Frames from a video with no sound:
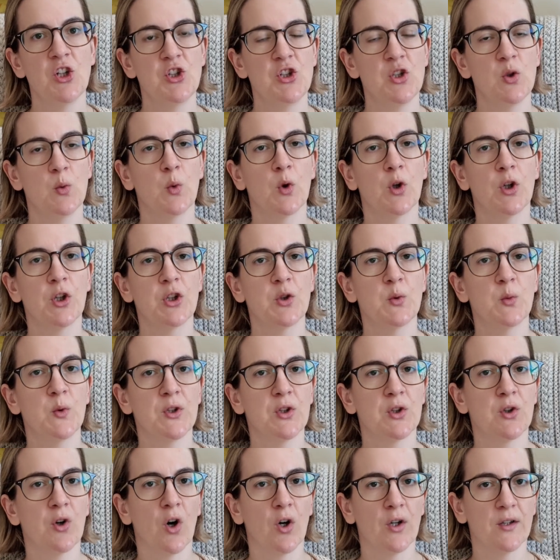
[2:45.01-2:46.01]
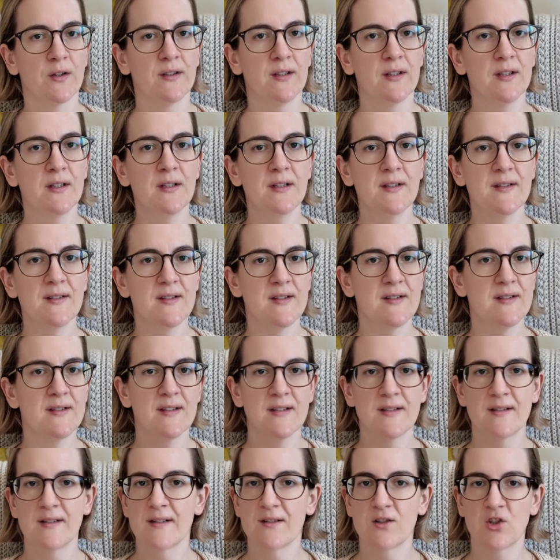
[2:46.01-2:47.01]
She worked with cotton. Since
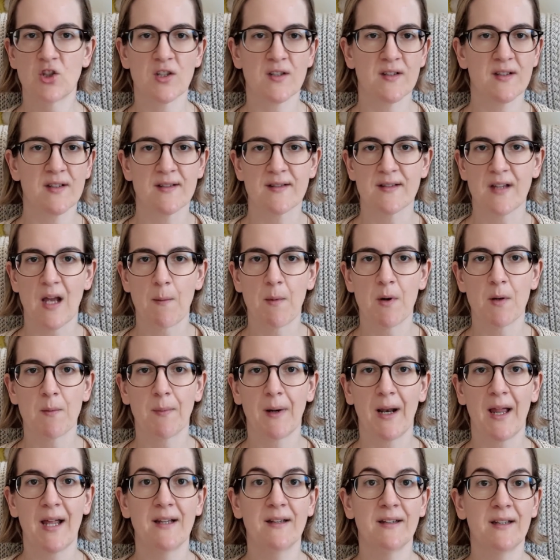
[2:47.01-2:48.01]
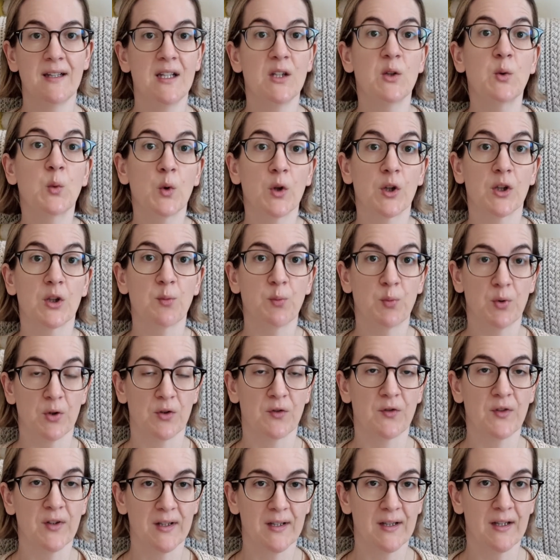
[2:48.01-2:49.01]
this is just a summer blend, it worked
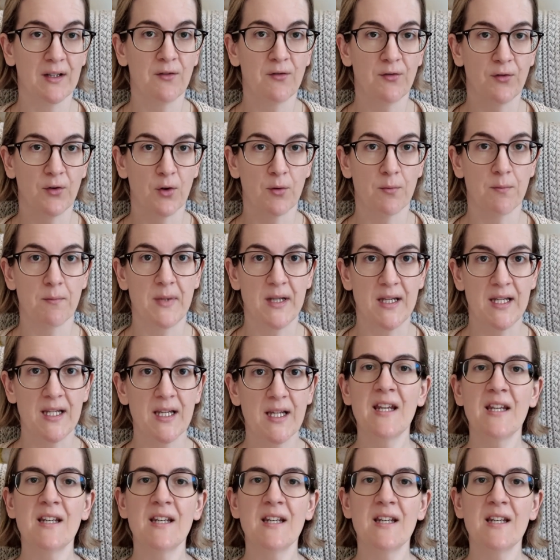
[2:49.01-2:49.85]
perfectly for me.